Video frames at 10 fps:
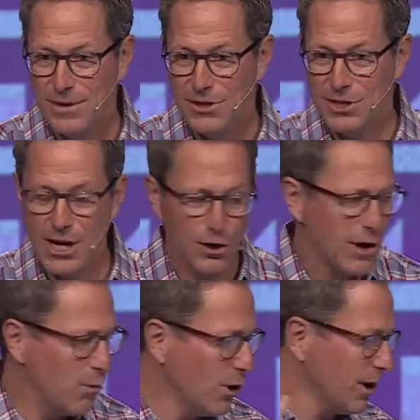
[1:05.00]
She's got a
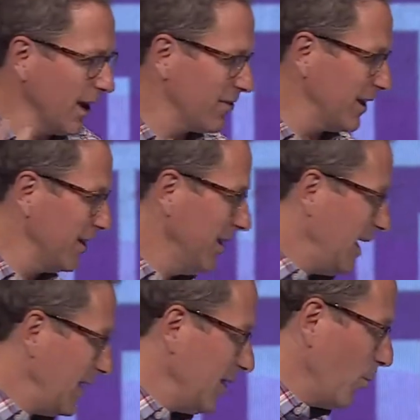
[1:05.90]
great work ethic.
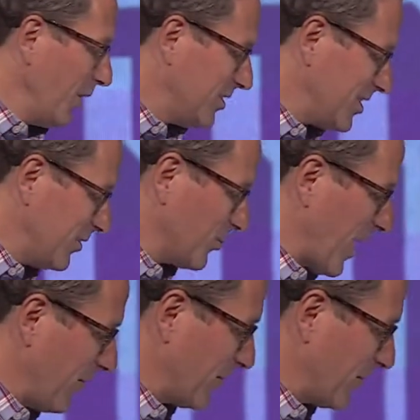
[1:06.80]
And you know, we see throughout